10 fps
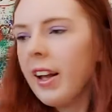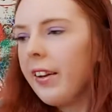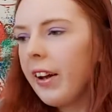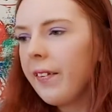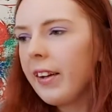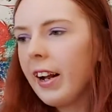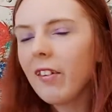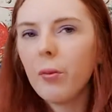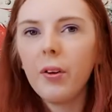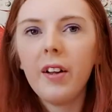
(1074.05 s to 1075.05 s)
Now, the
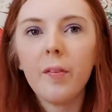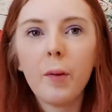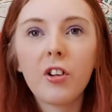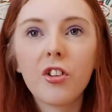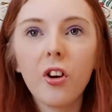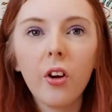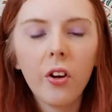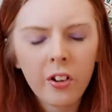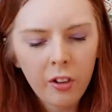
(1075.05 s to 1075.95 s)
next one is my chalk.